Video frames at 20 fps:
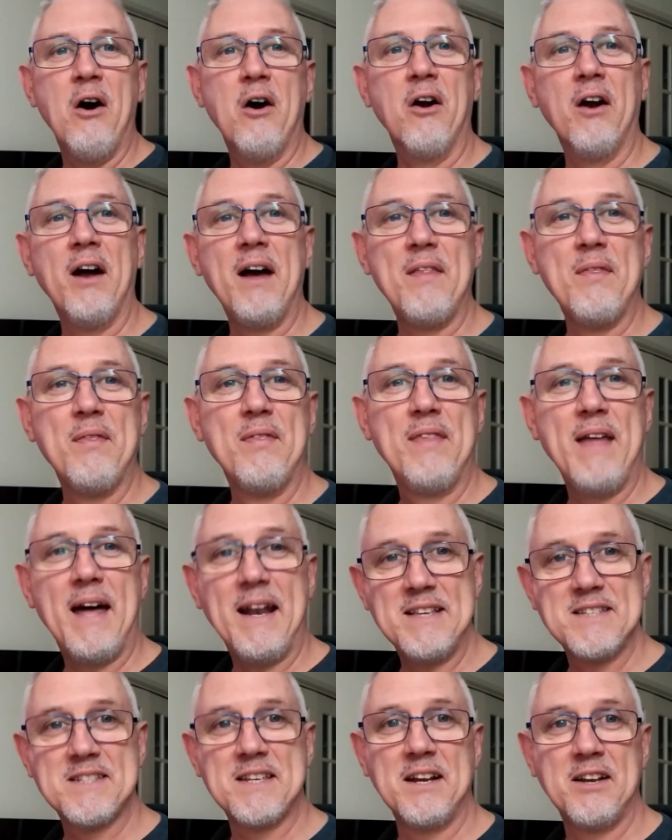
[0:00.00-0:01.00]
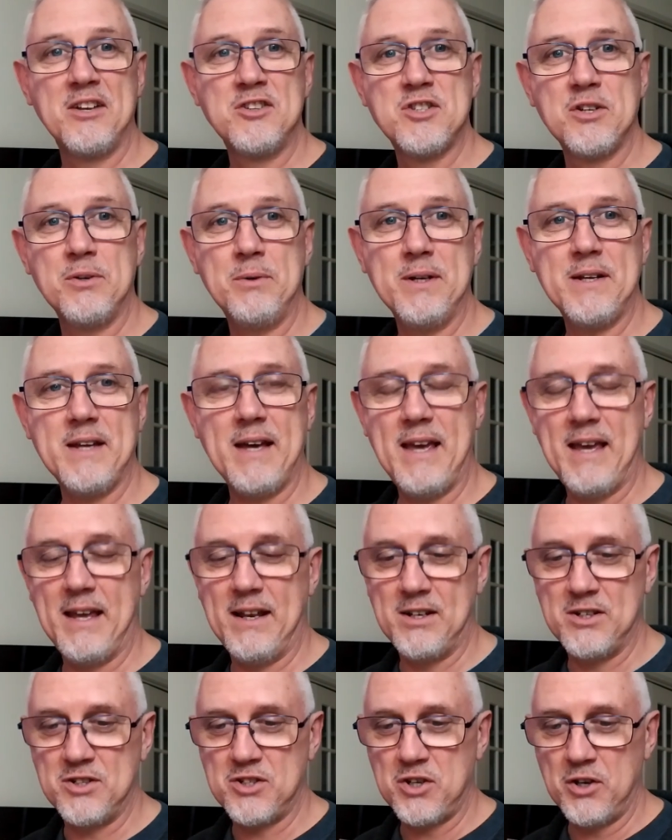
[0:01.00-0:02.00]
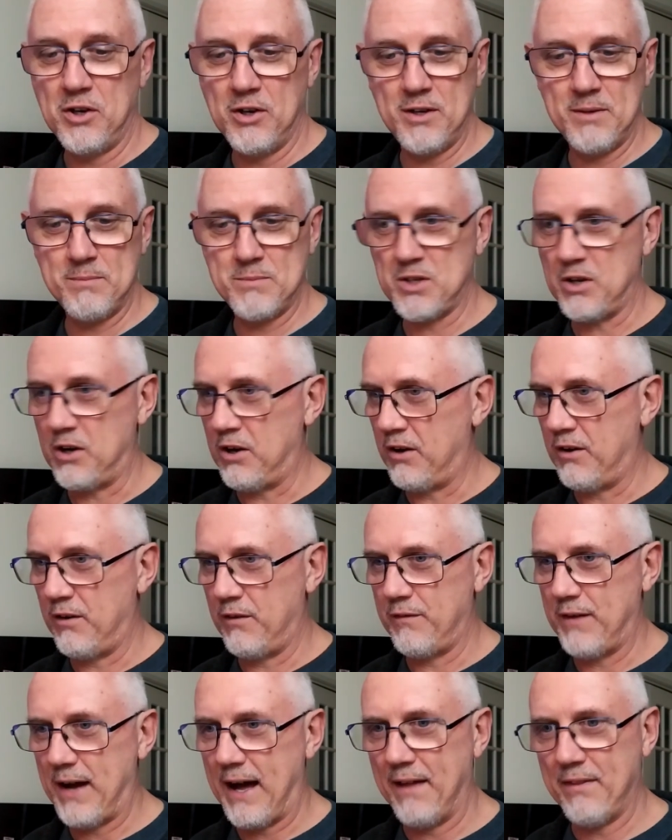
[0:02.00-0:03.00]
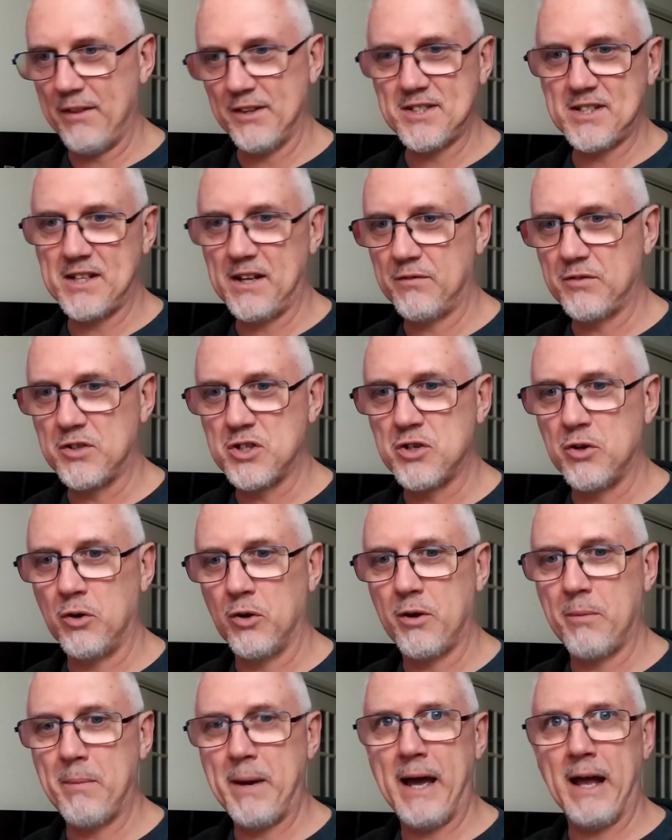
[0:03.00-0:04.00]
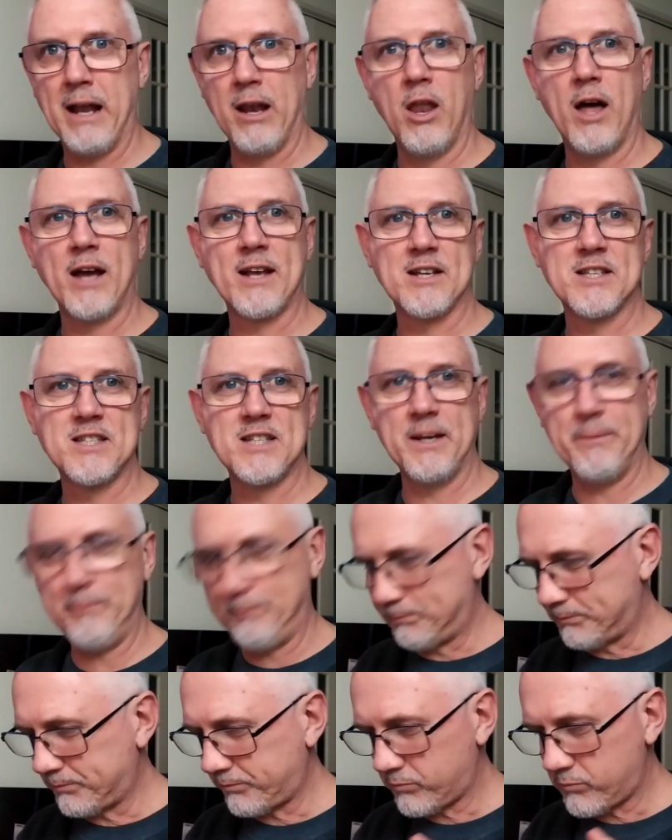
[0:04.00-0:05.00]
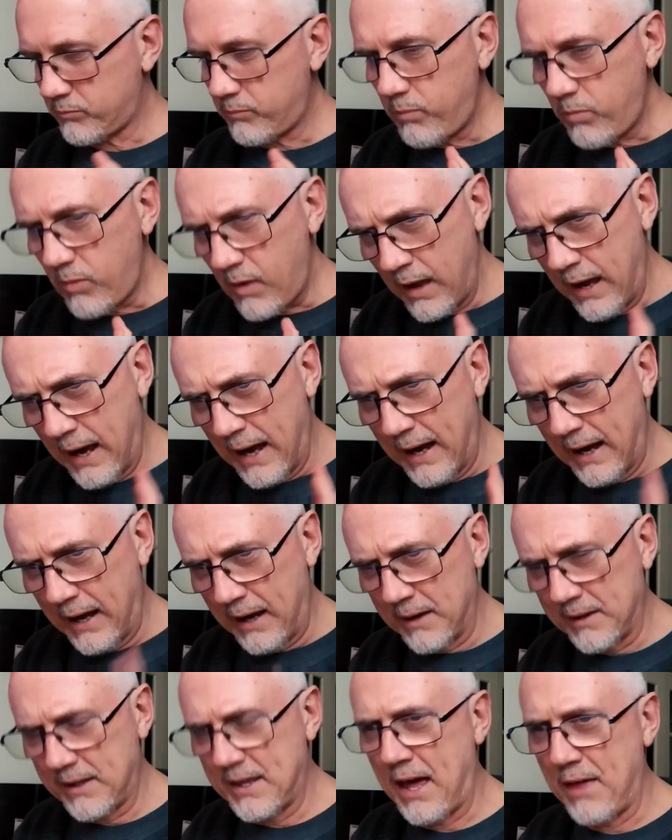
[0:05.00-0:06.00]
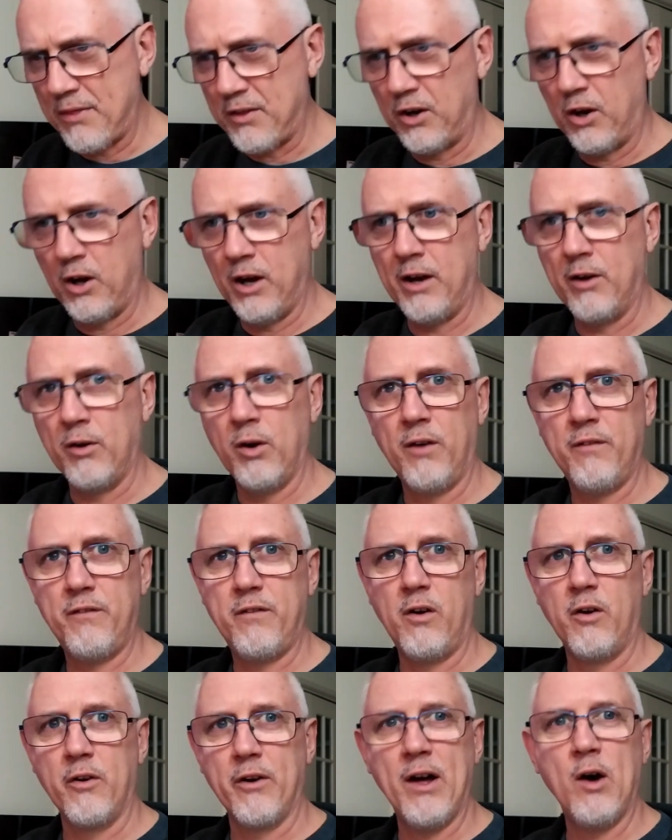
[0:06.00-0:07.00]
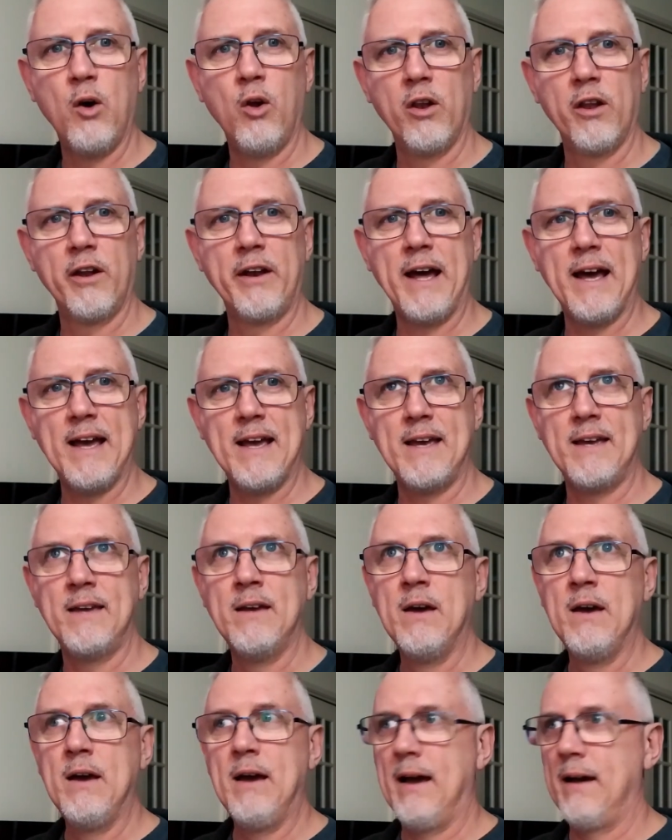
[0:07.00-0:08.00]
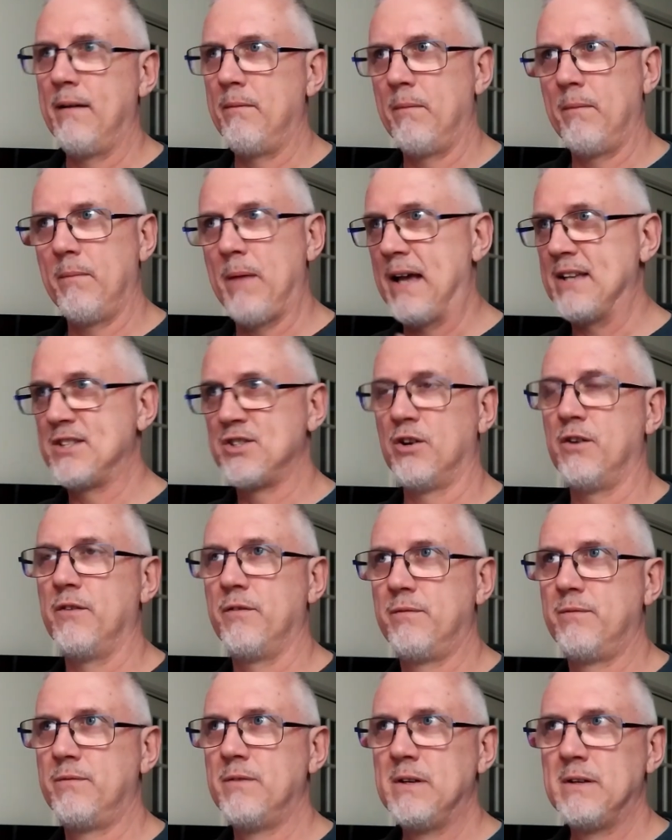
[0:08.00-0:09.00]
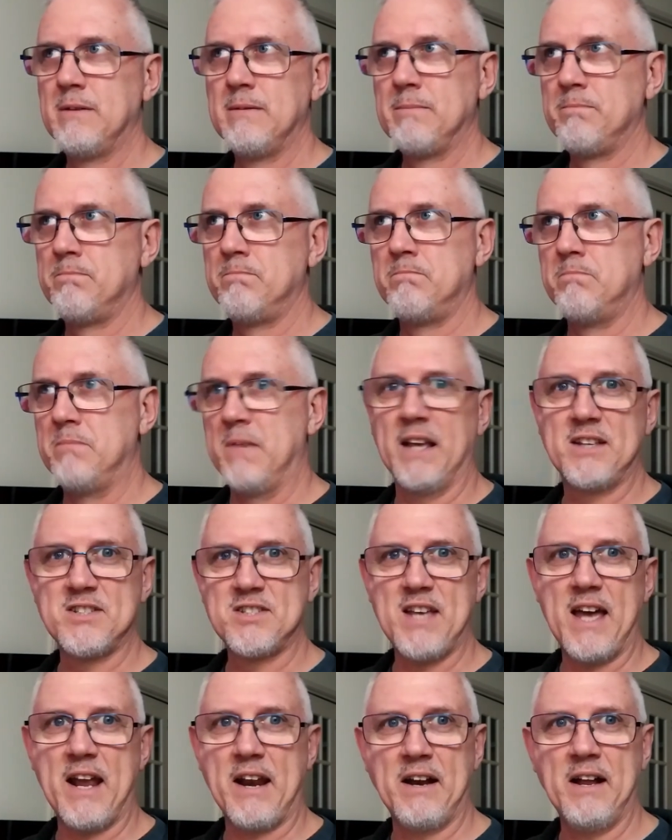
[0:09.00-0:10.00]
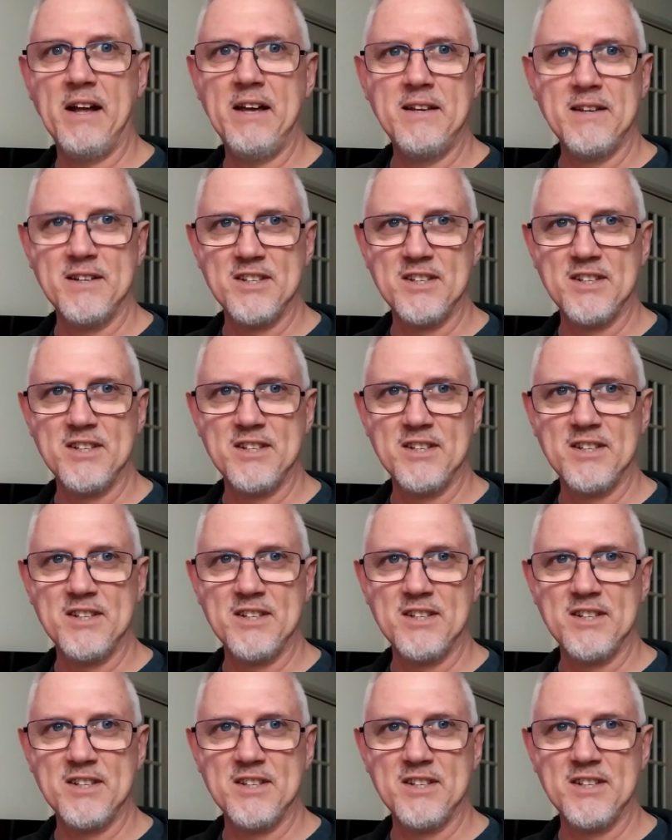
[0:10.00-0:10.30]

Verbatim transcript: All right, that is going to do it. In terms of other stuff to talk about, like I said, Kath and I are off on holiday as of next Saturday.